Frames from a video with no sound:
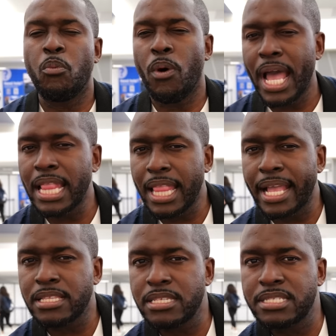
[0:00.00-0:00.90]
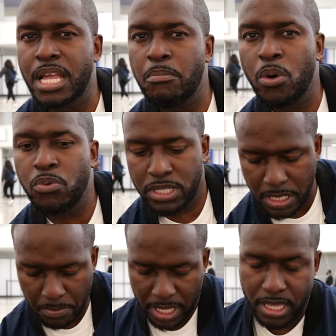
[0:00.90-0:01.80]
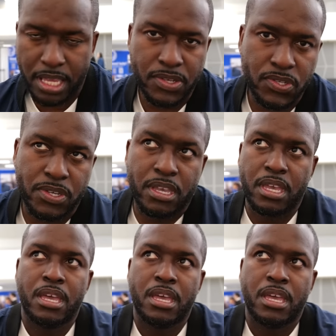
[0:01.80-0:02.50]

And why I liked this demo was simply this